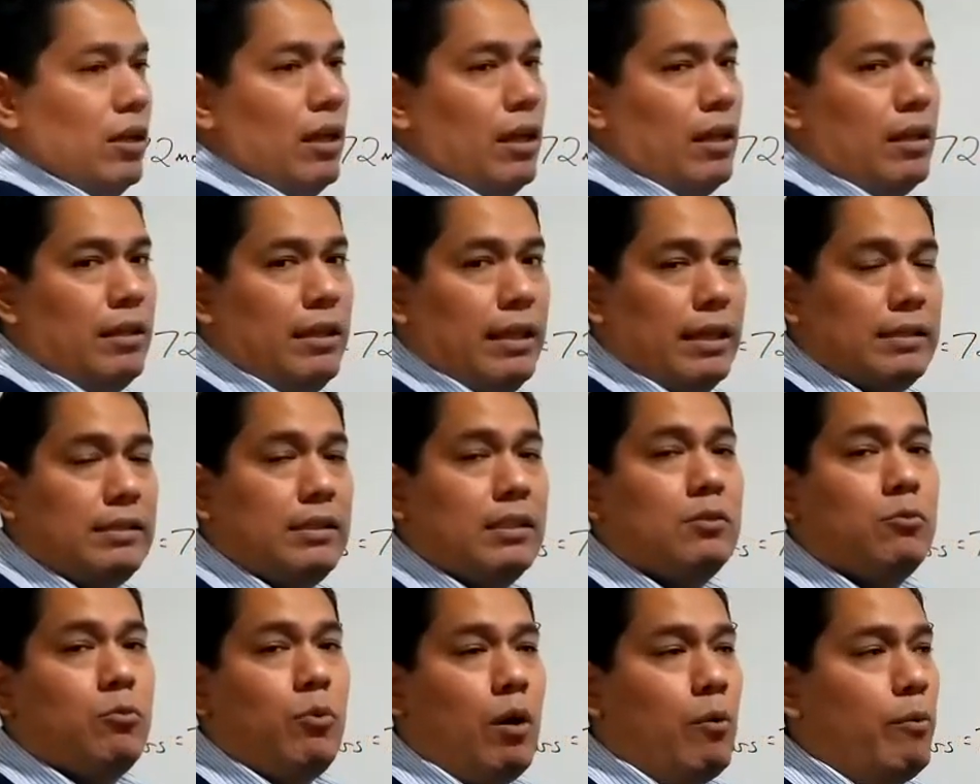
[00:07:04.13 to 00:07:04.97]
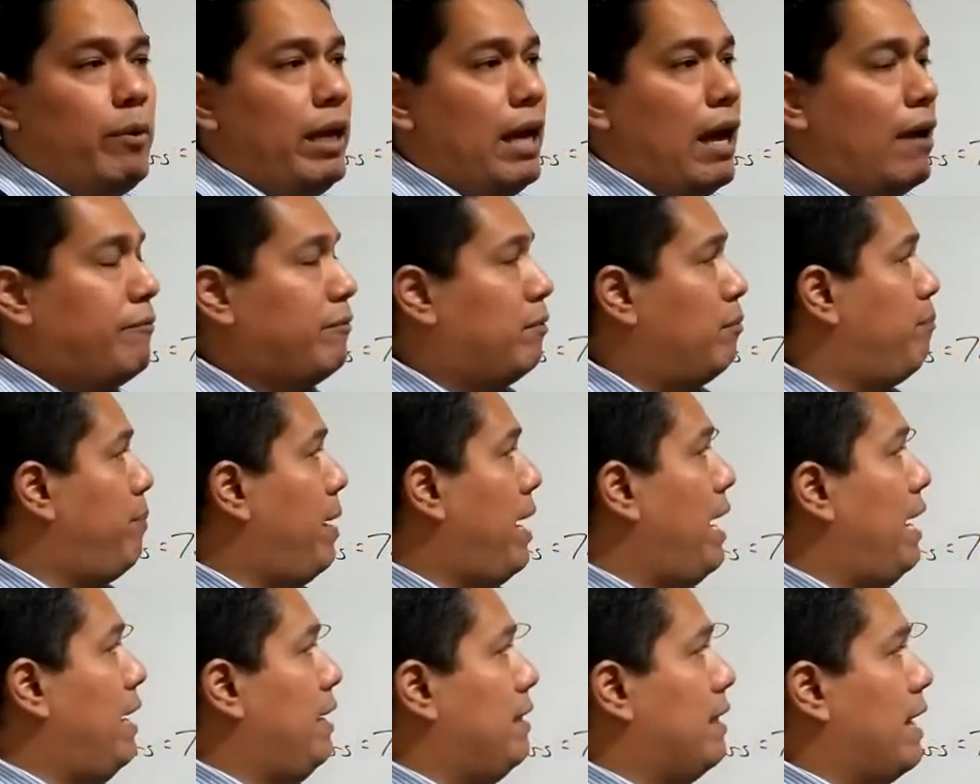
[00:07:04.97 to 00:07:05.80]
this is what we have to
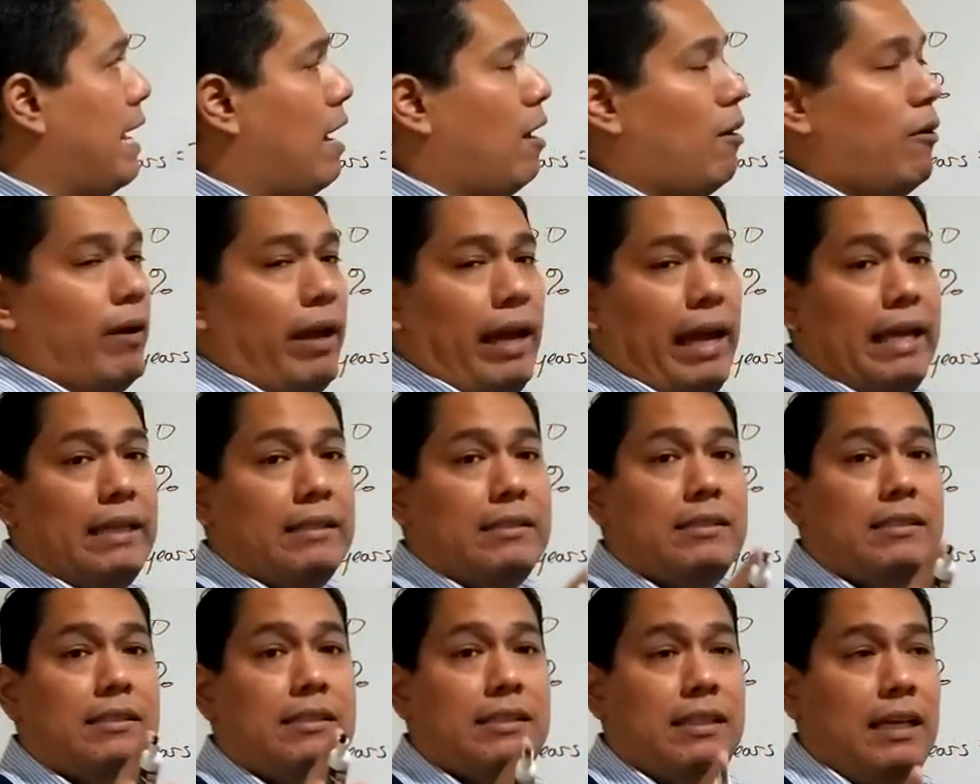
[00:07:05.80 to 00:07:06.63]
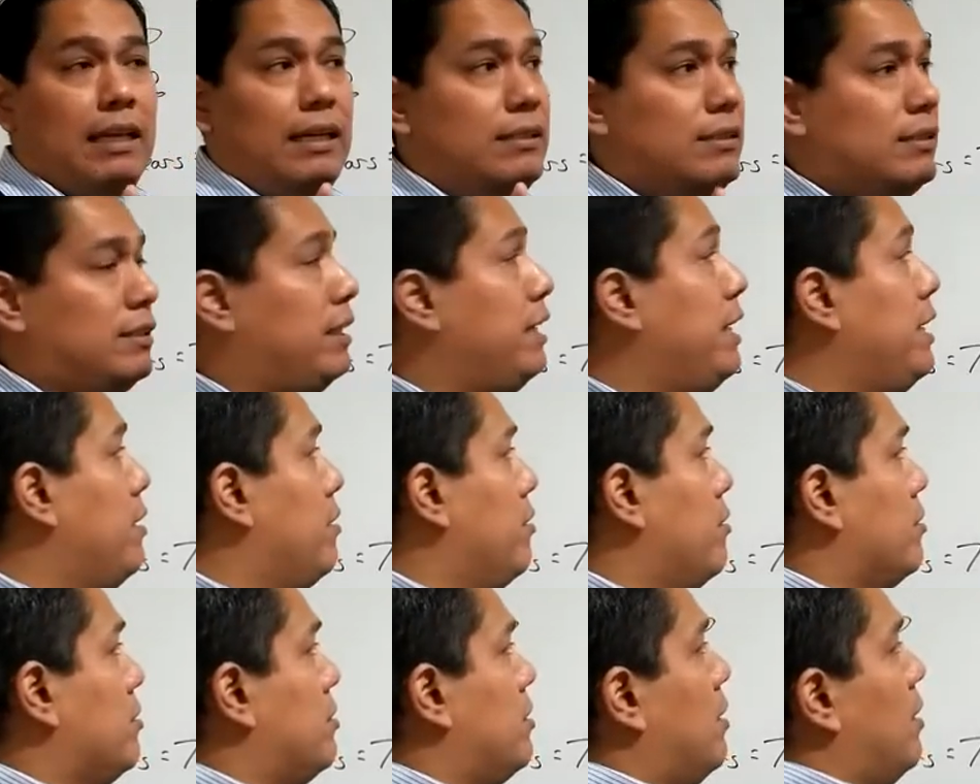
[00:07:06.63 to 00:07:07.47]
pay now in six
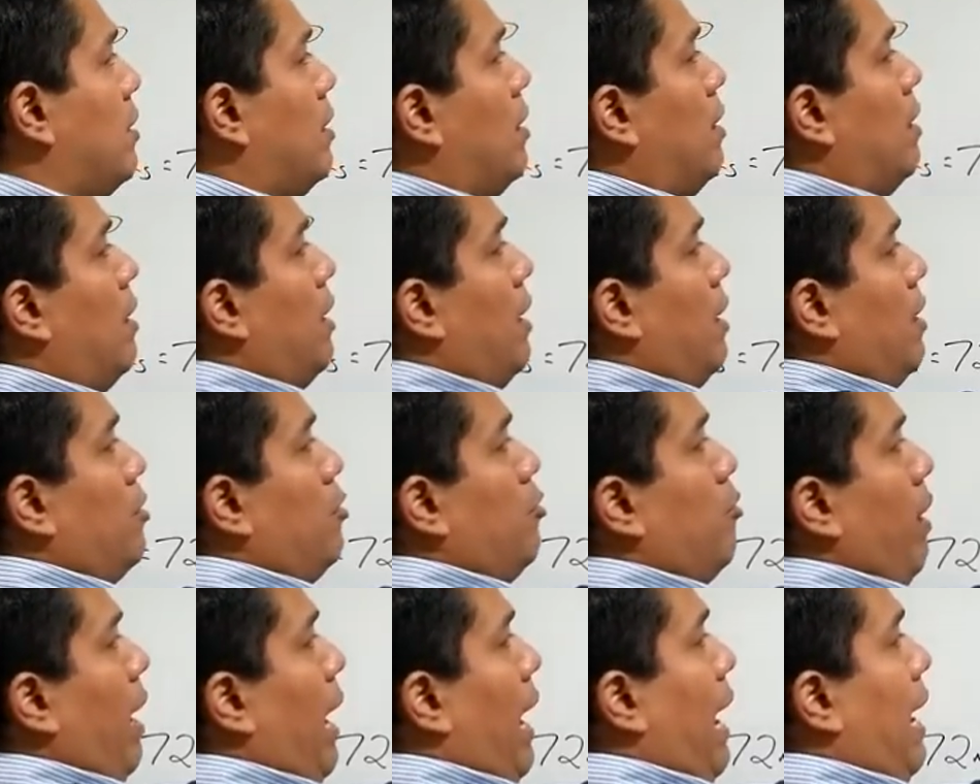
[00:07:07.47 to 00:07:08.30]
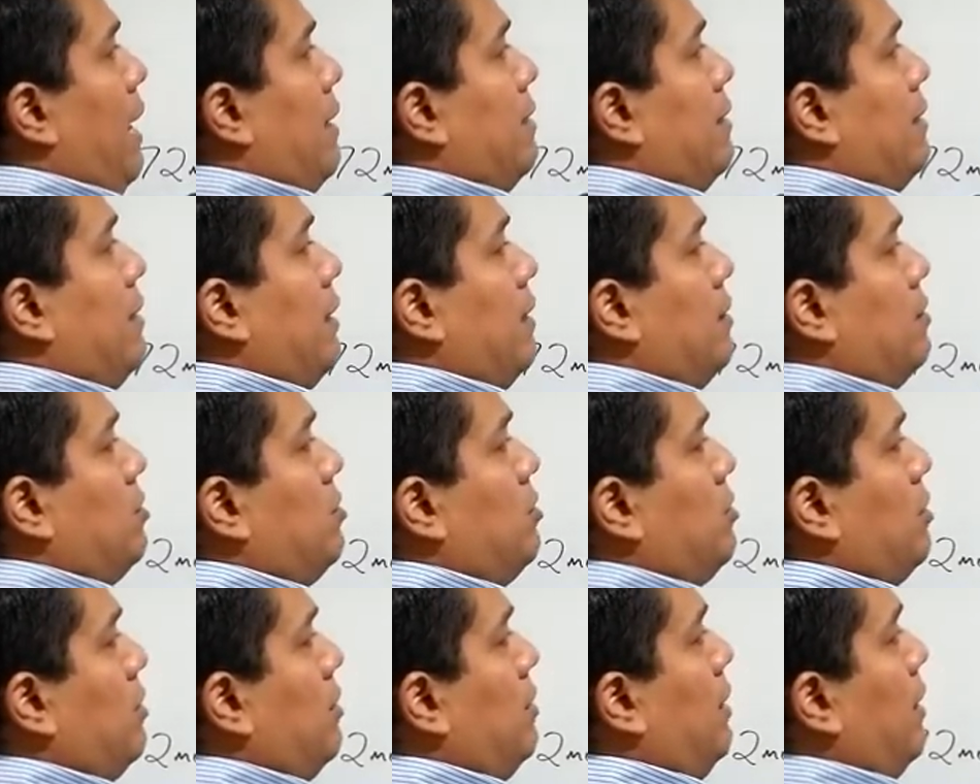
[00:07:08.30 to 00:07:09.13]
years you add this
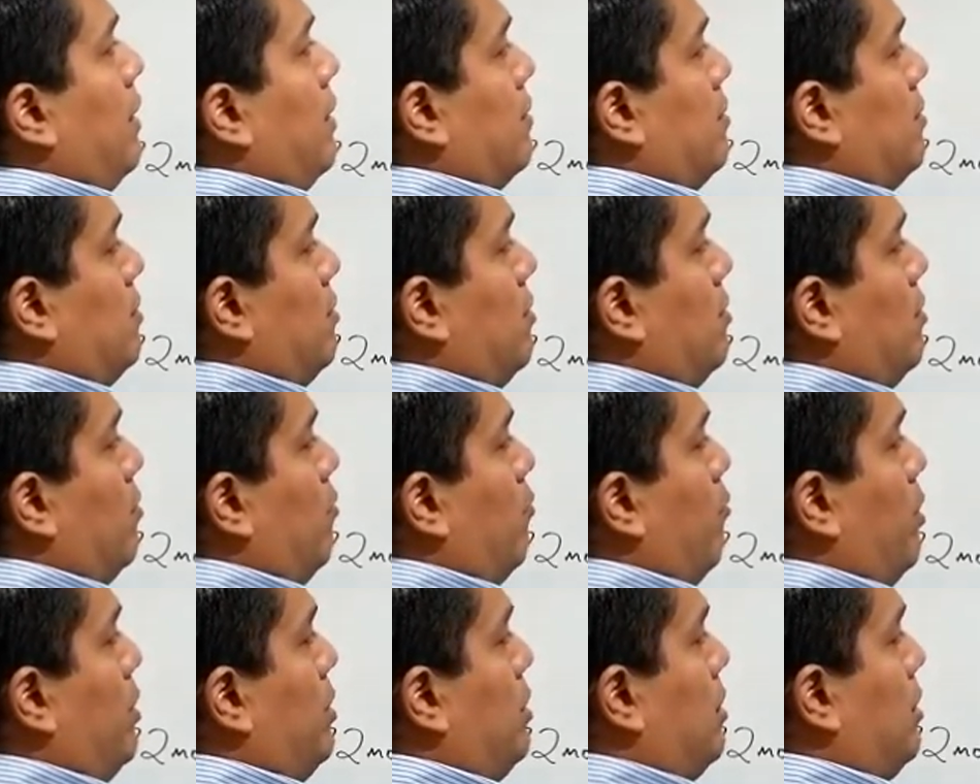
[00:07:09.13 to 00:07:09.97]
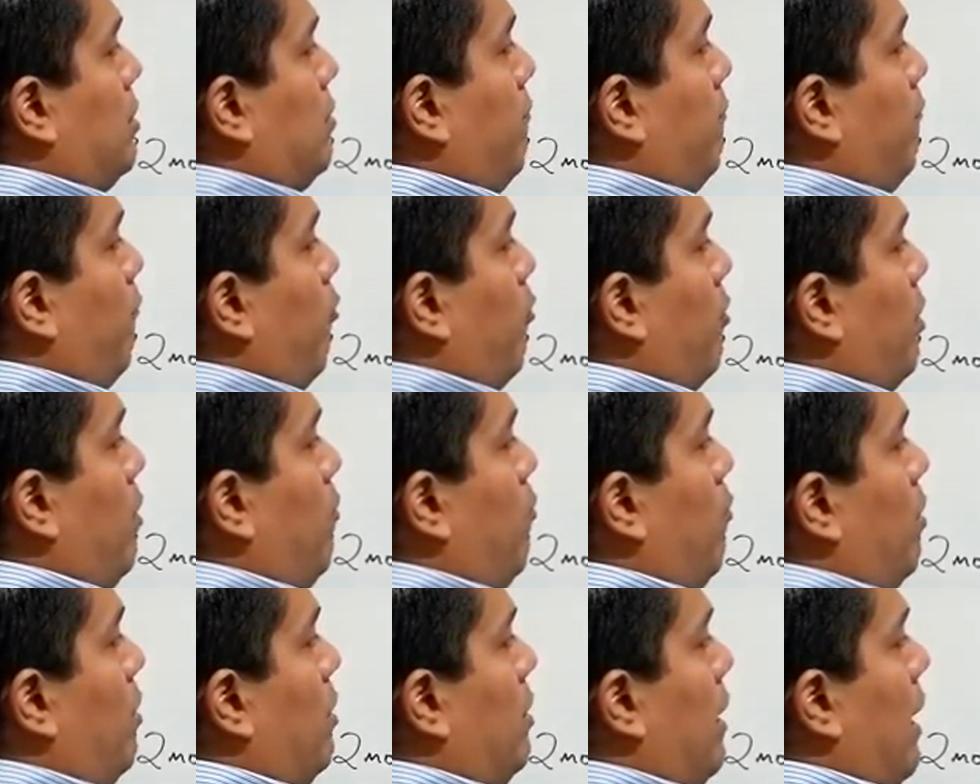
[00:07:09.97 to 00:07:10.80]
to this, which is
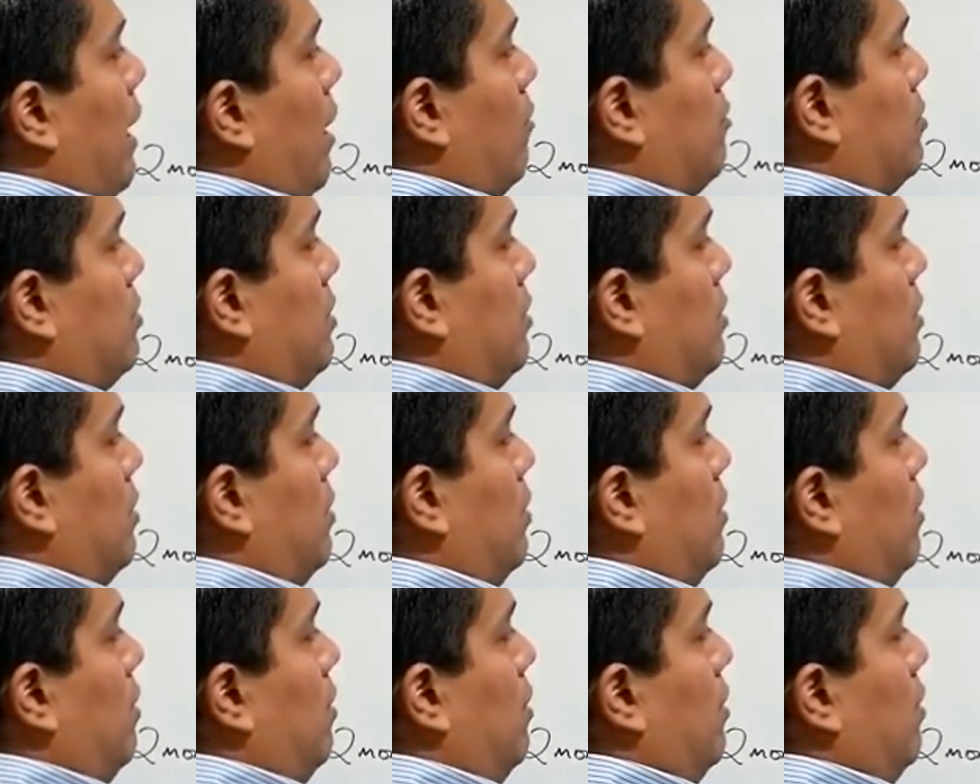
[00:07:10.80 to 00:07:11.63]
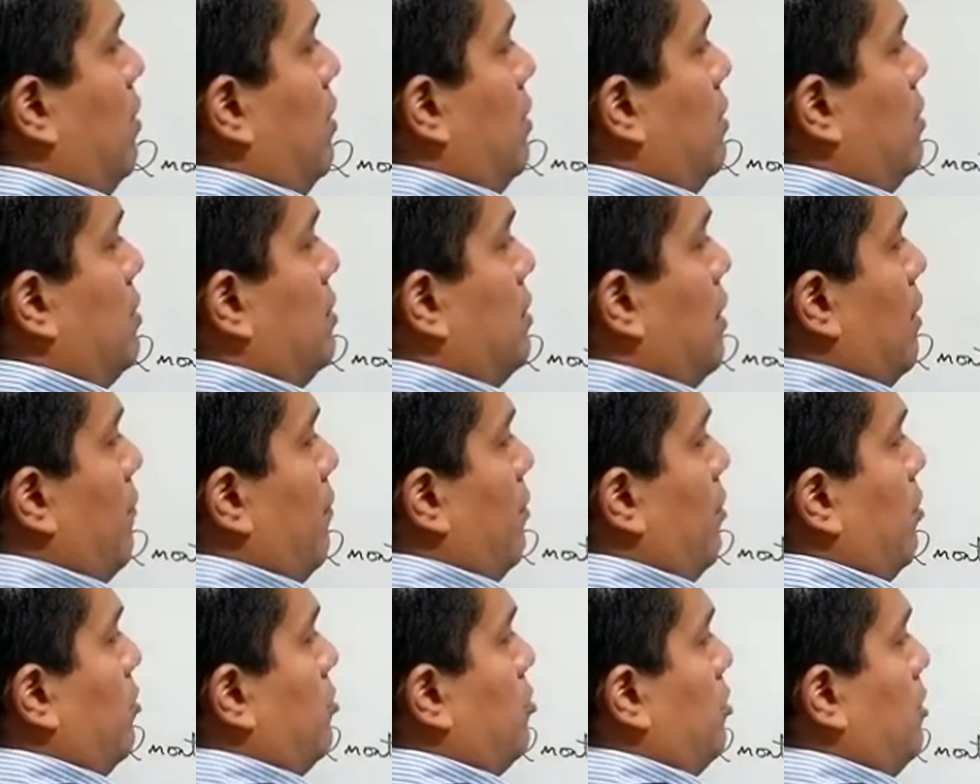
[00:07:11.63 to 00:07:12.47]

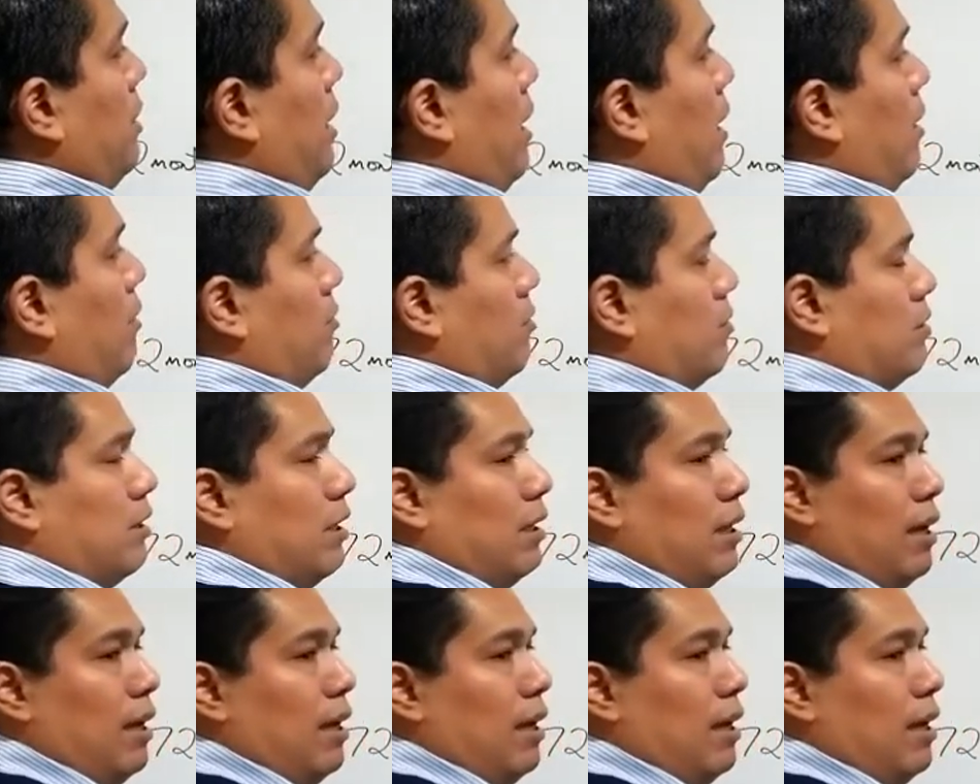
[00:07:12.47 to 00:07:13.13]
$41,700.